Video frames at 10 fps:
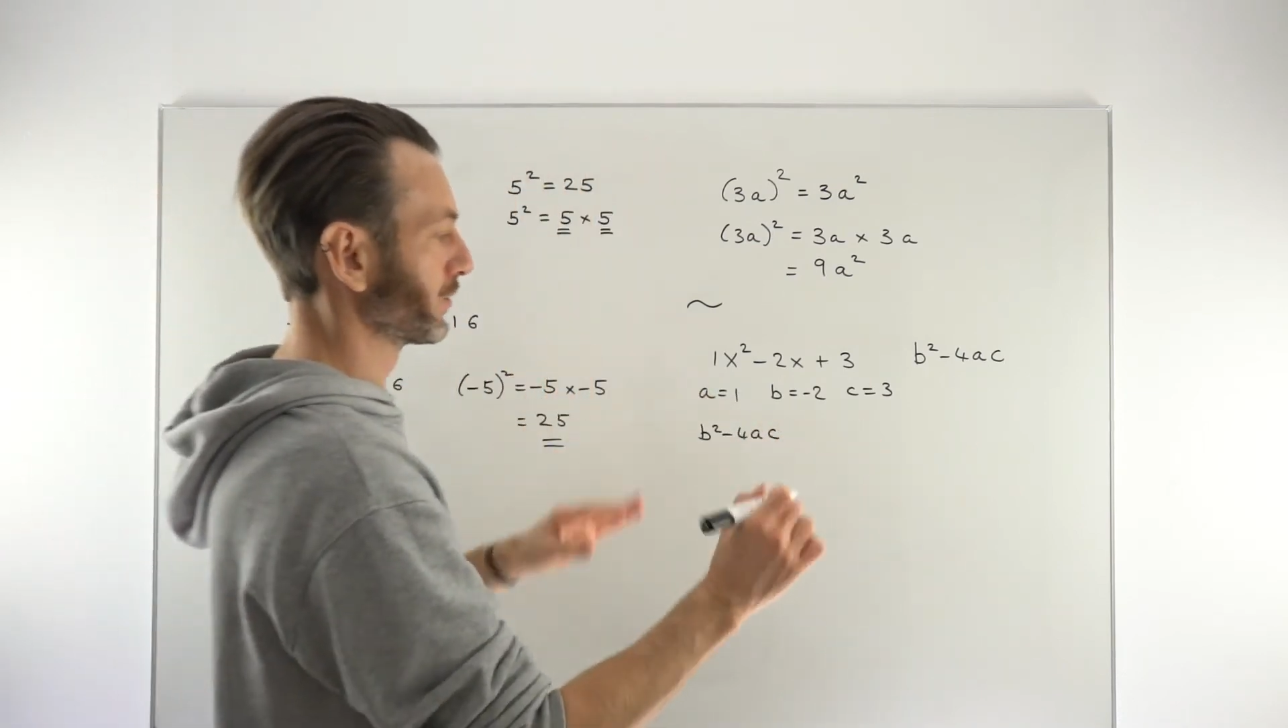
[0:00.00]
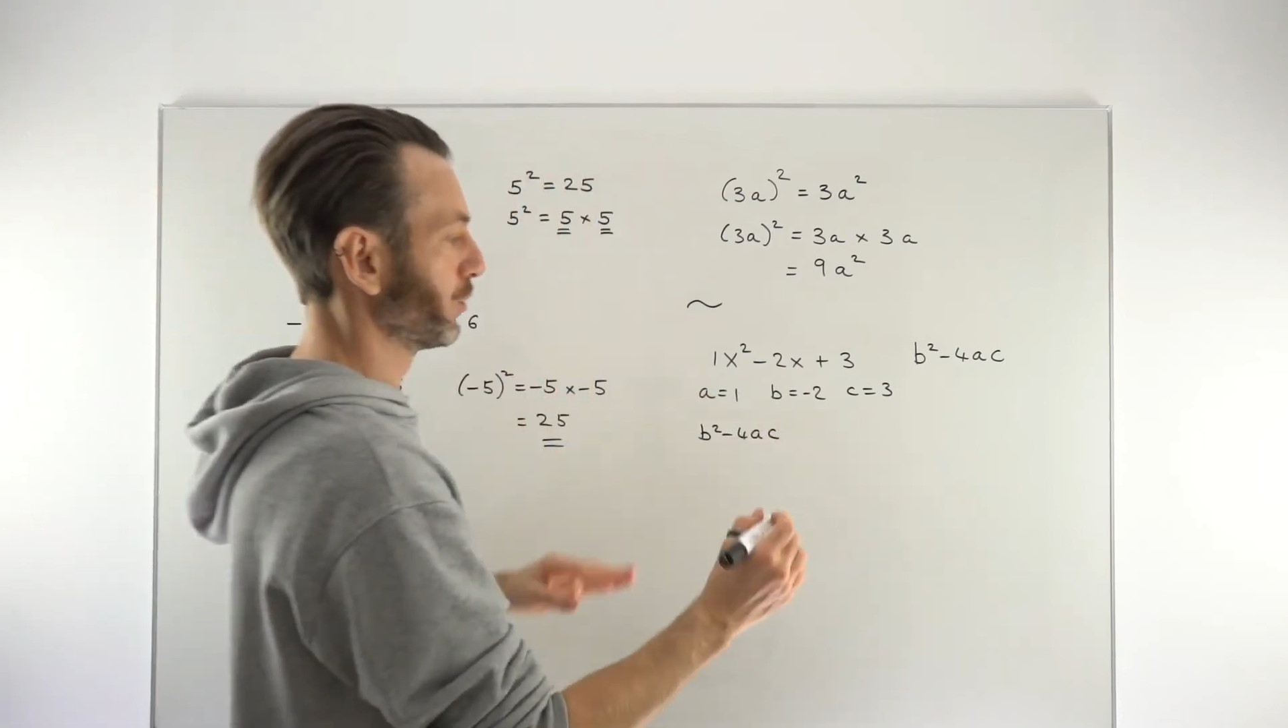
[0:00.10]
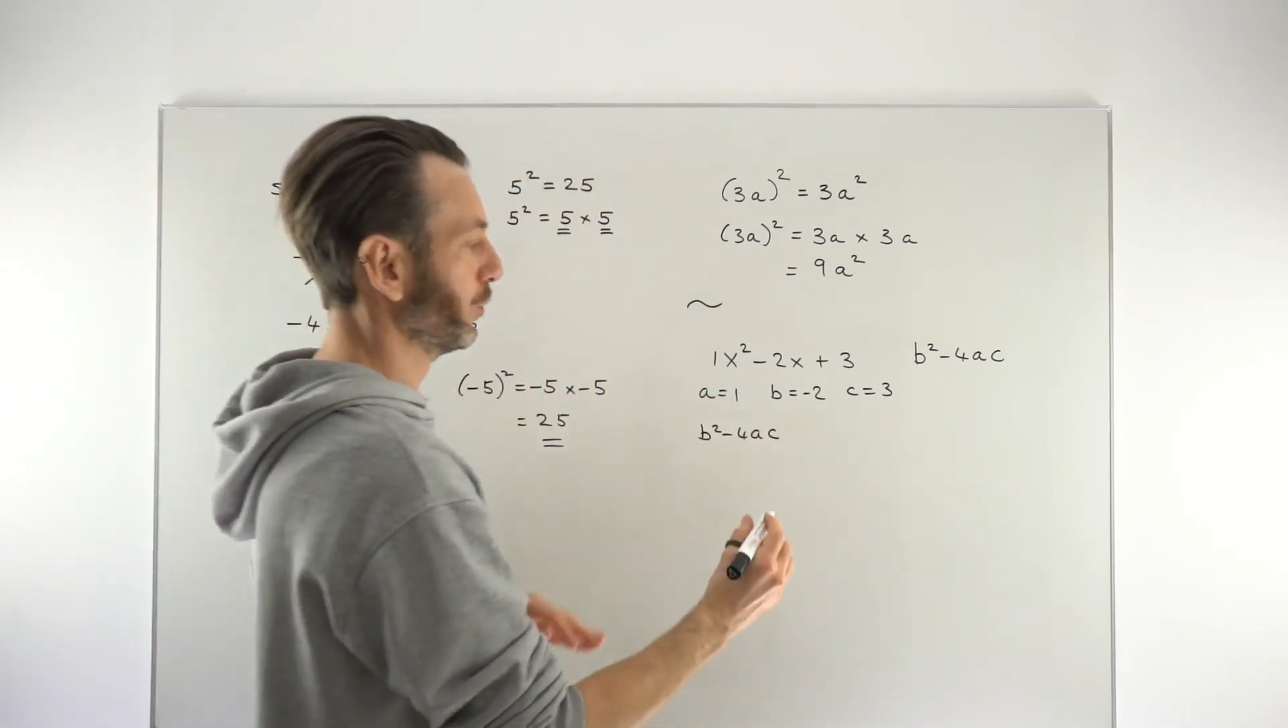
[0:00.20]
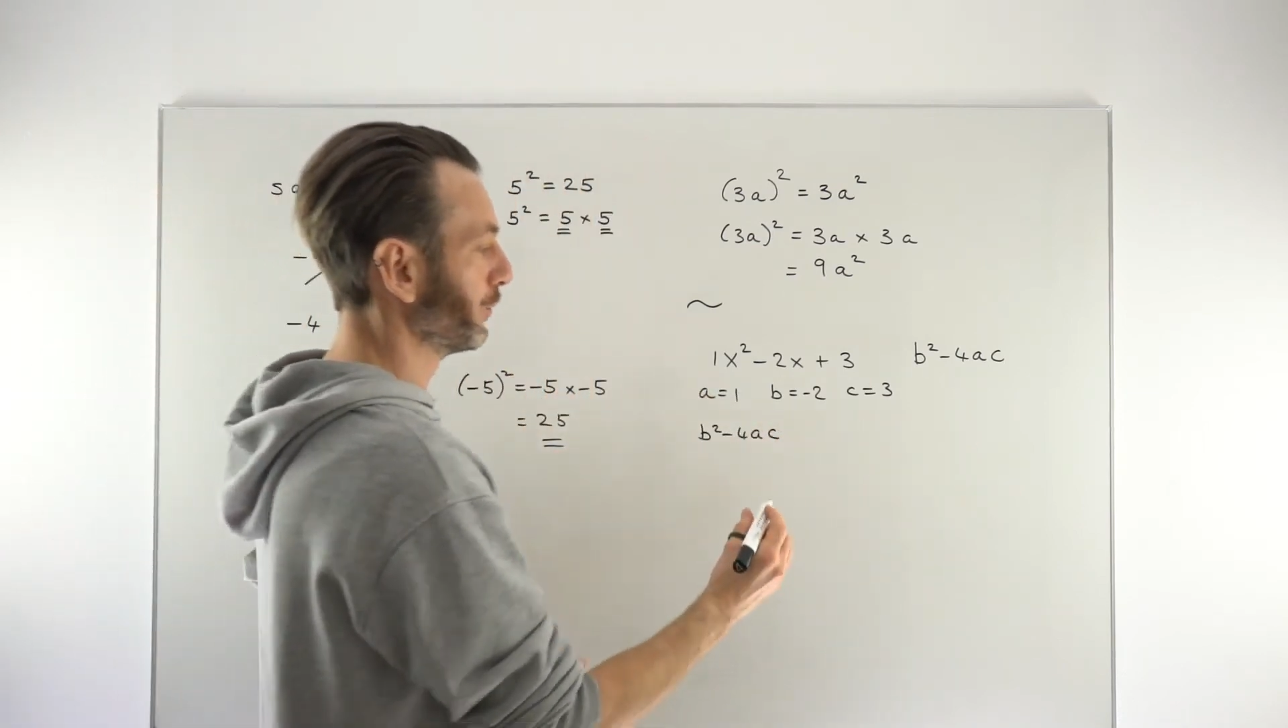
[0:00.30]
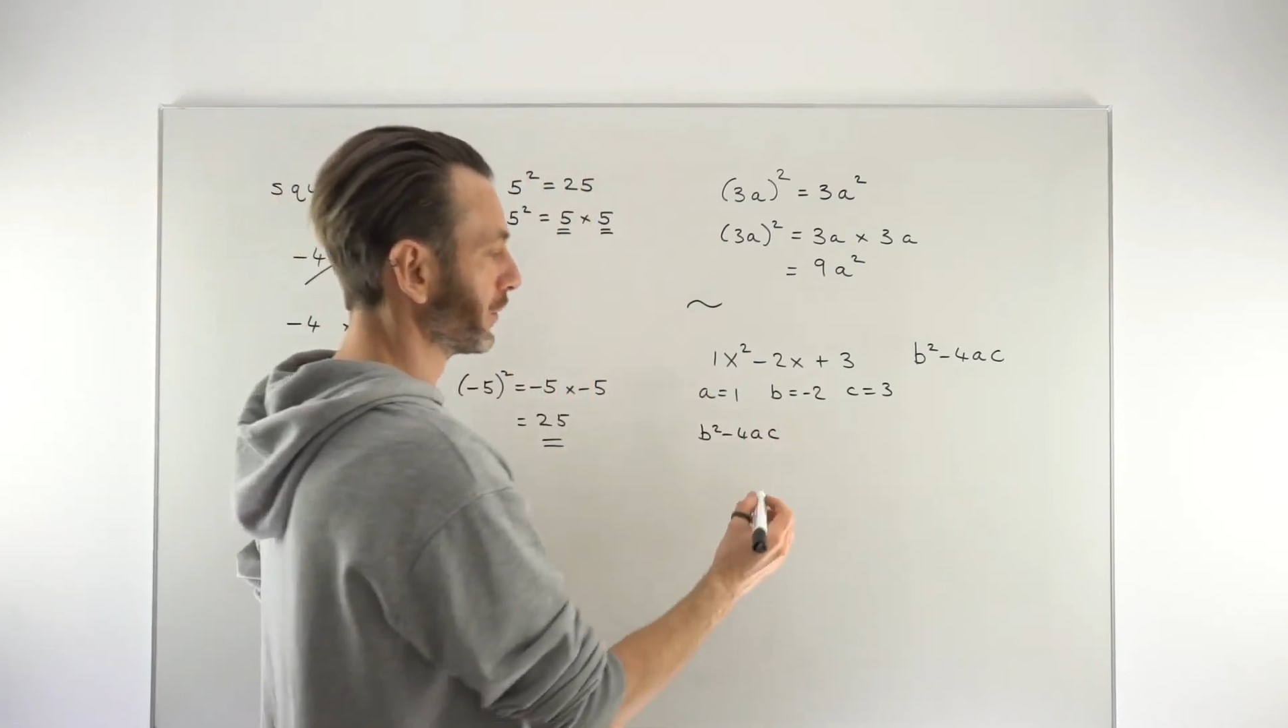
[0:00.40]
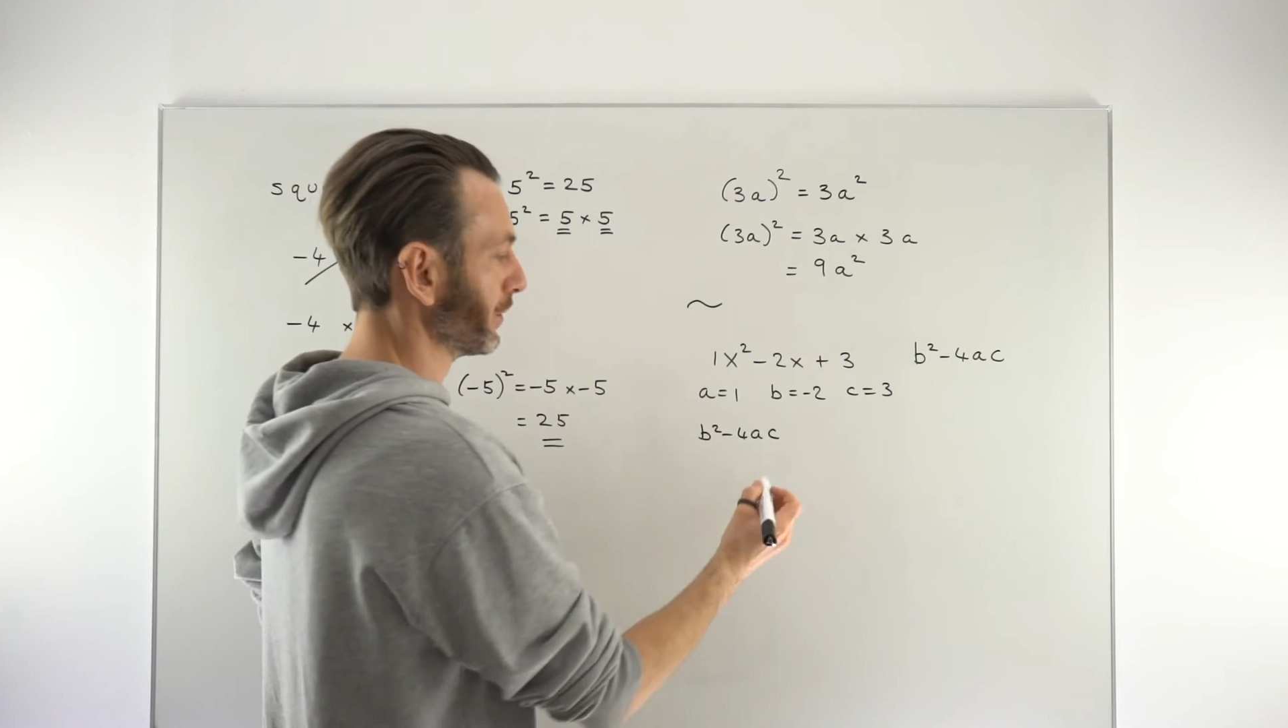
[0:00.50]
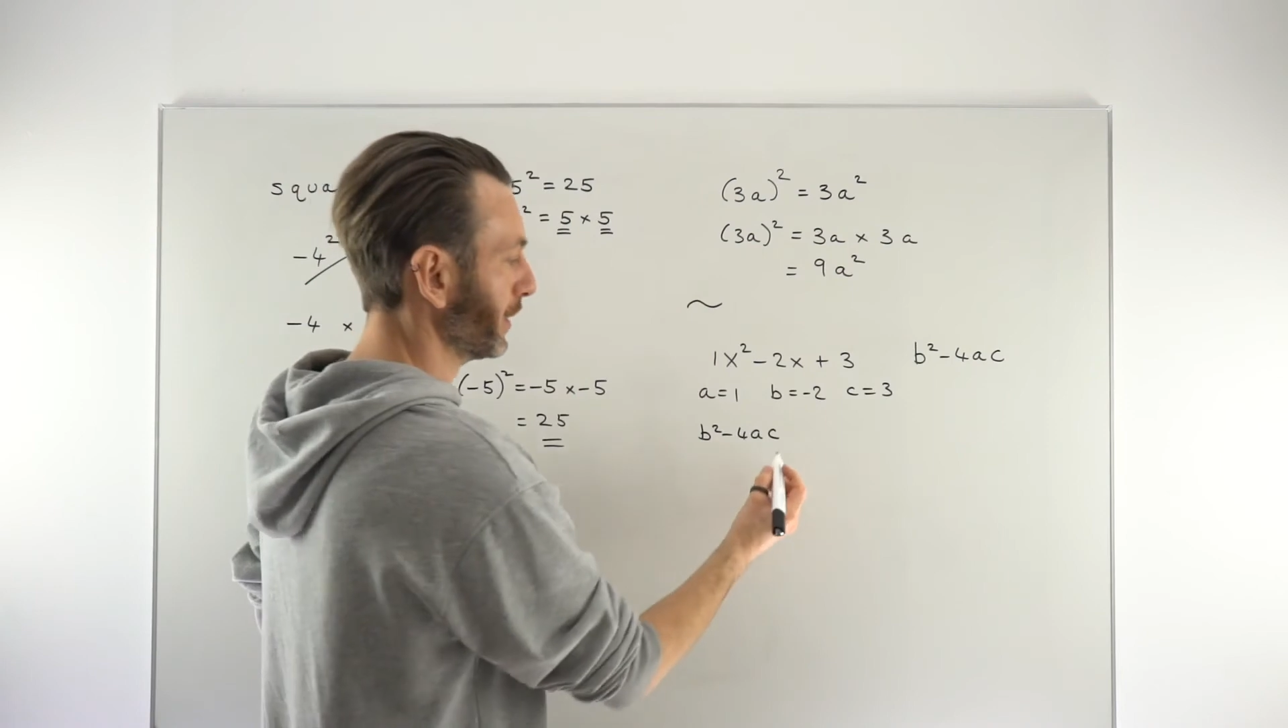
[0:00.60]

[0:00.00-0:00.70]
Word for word: is all over the